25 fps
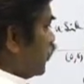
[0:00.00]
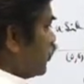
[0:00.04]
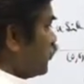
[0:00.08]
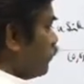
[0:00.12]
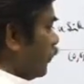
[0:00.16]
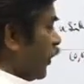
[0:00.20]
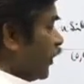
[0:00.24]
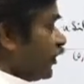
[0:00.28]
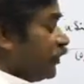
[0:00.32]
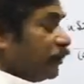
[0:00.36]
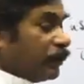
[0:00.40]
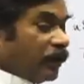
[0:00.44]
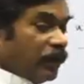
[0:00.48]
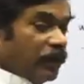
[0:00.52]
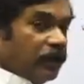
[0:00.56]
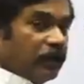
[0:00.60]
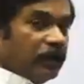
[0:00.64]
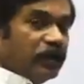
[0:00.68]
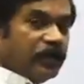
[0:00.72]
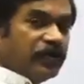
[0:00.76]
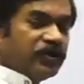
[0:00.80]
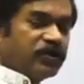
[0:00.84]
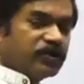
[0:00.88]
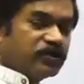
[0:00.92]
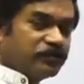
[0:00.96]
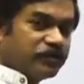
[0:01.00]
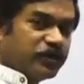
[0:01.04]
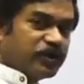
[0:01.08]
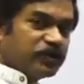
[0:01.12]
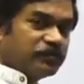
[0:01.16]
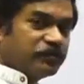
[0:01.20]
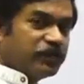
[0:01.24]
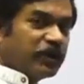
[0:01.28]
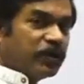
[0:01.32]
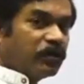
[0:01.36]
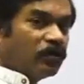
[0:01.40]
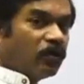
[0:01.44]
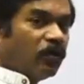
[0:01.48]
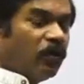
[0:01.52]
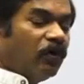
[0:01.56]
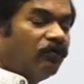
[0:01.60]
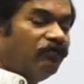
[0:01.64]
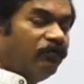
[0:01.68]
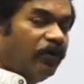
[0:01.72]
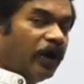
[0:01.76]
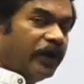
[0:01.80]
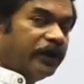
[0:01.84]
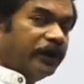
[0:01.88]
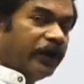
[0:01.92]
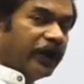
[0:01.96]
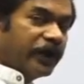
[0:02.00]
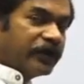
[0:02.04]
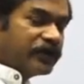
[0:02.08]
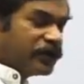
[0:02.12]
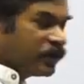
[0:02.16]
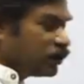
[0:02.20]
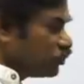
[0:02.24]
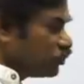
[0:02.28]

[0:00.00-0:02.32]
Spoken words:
point, displacement of y direction is